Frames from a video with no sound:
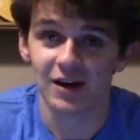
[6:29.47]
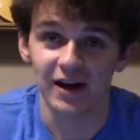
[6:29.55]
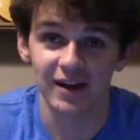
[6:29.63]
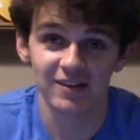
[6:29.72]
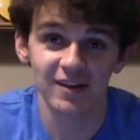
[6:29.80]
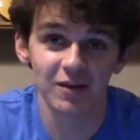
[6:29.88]

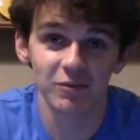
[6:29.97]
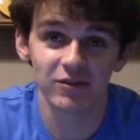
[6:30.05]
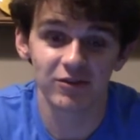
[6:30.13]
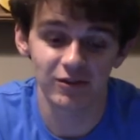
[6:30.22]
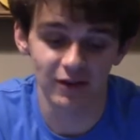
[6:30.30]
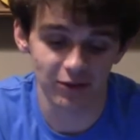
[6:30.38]
I said I
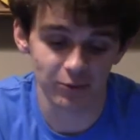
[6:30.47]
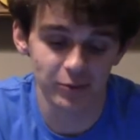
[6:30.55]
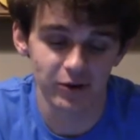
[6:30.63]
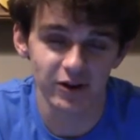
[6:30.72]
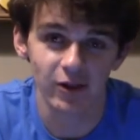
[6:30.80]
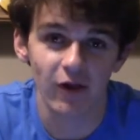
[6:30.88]
missed a
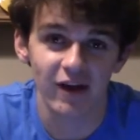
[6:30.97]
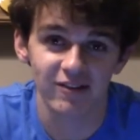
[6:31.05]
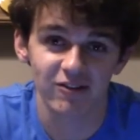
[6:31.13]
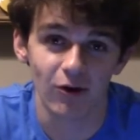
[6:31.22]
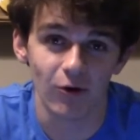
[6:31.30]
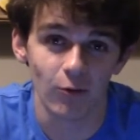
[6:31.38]
three-putt of the
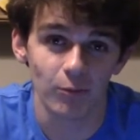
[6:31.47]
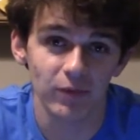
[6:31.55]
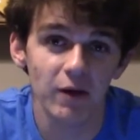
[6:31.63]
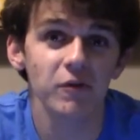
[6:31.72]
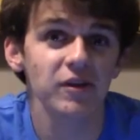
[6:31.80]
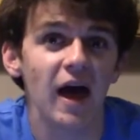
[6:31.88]
last hole.
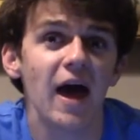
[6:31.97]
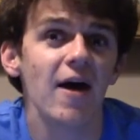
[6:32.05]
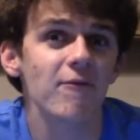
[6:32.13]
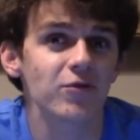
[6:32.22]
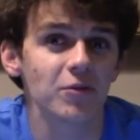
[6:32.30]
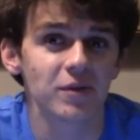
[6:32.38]
That was
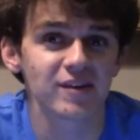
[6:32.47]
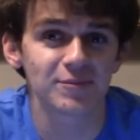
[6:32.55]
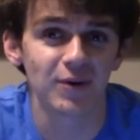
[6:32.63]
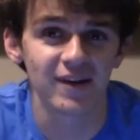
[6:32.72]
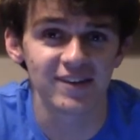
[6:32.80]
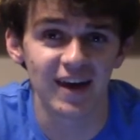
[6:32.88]
half the missed
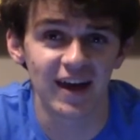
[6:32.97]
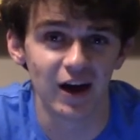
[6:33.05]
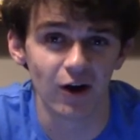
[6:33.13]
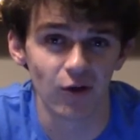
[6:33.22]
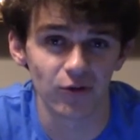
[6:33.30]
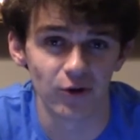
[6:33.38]
putts I had
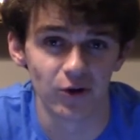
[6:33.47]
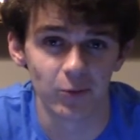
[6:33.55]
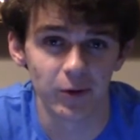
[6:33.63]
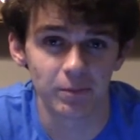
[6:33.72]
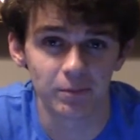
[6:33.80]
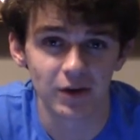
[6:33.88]
all tournament.